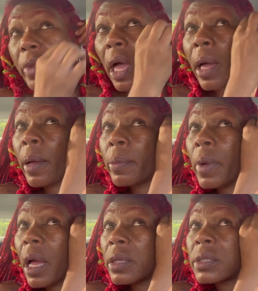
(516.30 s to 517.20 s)
I'm
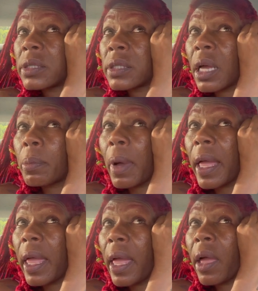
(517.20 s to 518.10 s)
done my
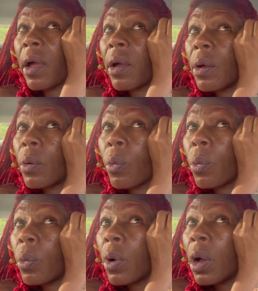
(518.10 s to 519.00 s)
hair.
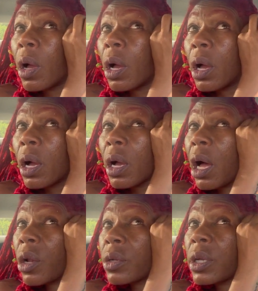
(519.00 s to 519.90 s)

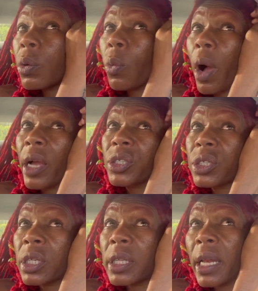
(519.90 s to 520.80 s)
Colored it, washed
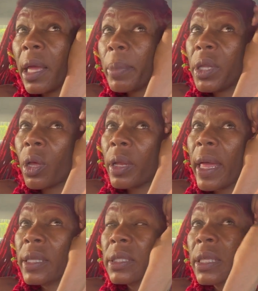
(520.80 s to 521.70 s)
it. They let me know last